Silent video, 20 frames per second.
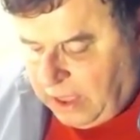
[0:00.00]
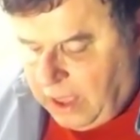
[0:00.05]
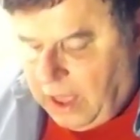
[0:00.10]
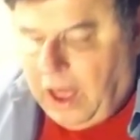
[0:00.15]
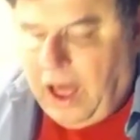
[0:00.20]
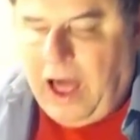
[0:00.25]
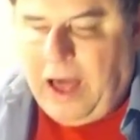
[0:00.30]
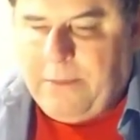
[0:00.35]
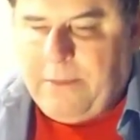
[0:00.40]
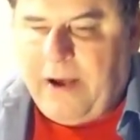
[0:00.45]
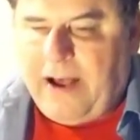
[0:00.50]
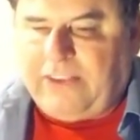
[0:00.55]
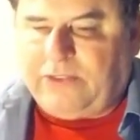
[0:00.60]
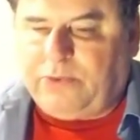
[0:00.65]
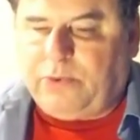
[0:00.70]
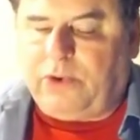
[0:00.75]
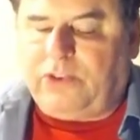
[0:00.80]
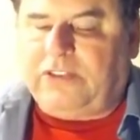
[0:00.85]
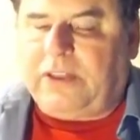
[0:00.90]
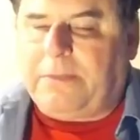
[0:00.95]
Hamas
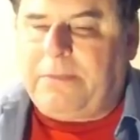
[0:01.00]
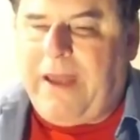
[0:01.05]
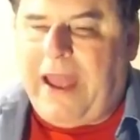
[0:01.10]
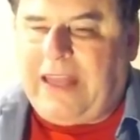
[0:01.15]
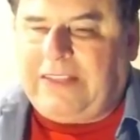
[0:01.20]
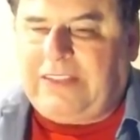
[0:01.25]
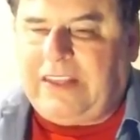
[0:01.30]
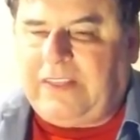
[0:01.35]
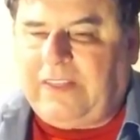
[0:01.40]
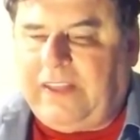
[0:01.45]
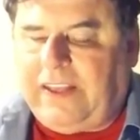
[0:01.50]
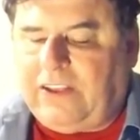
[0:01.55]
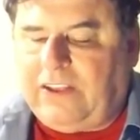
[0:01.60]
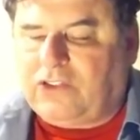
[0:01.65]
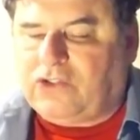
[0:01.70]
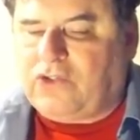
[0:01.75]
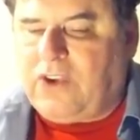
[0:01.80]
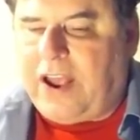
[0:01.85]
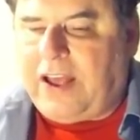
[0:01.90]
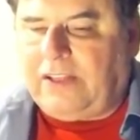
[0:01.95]
was demanding the
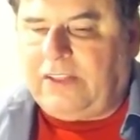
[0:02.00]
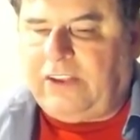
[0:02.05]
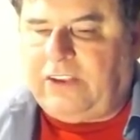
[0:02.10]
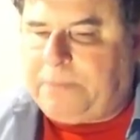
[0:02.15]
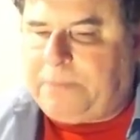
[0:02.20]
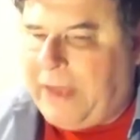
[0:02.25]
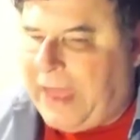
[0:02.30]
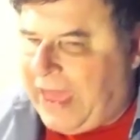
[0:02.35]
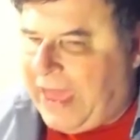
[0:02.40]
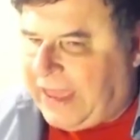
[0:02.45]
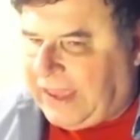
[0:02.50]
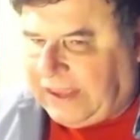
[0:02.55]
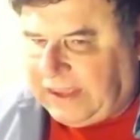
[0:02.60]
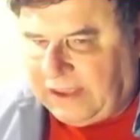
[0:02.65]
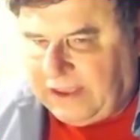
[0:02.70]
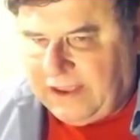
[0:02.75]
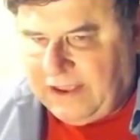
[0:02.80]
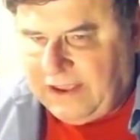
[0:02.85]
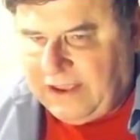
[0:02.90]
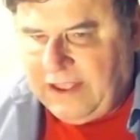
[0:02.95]
Israelis pay
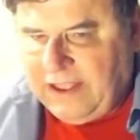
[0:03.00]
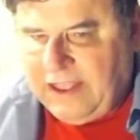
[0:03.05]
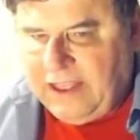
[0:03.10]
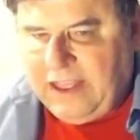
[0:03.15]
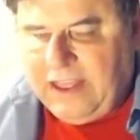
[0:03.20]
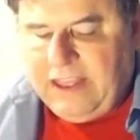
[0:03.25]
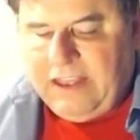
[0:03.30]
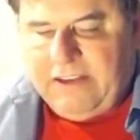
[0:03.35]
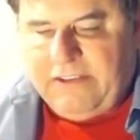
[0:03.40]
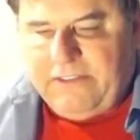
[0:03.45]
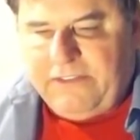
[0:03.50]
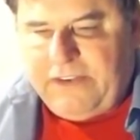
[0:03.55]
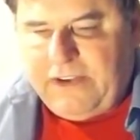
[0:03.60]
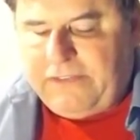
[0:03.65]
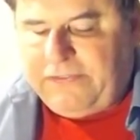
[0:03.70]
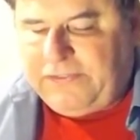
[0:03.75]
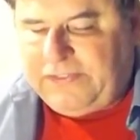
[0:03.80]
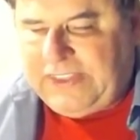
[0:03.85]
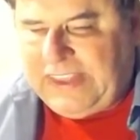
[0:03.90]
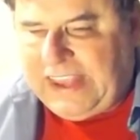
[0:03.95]

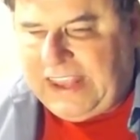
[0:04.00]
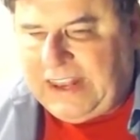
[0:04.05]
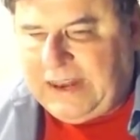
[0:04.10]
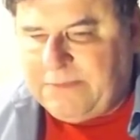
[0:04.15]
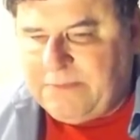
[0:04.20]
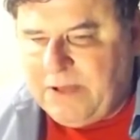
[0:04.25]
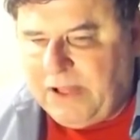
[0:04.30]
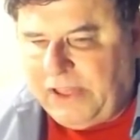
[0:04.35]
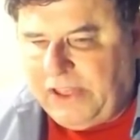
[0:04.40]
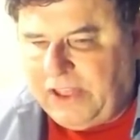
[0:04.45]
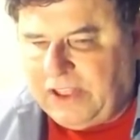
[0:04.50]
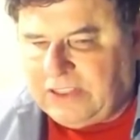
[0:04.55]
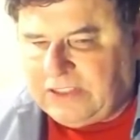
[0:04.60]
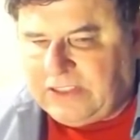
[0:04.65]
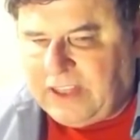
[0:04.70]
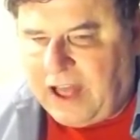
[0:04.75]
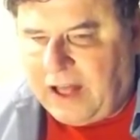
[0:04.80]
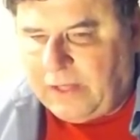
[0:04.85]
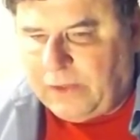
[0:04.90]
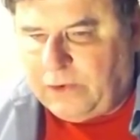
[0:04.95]
fifteen million
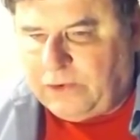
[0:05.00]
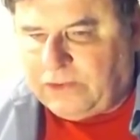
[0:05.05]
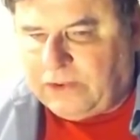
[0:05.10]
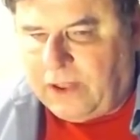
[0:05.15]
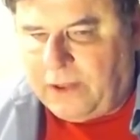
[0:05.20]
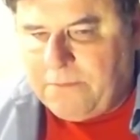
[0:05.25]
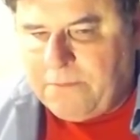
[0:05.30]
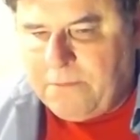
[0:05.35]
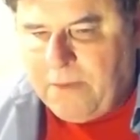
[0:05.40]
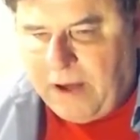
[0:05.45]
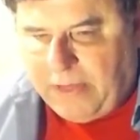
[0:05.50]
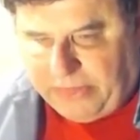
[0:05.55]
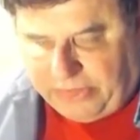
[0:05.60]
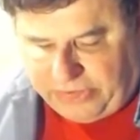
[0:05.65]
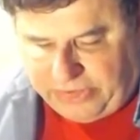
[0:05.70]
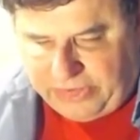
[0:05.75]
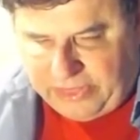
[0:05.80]
dollars a month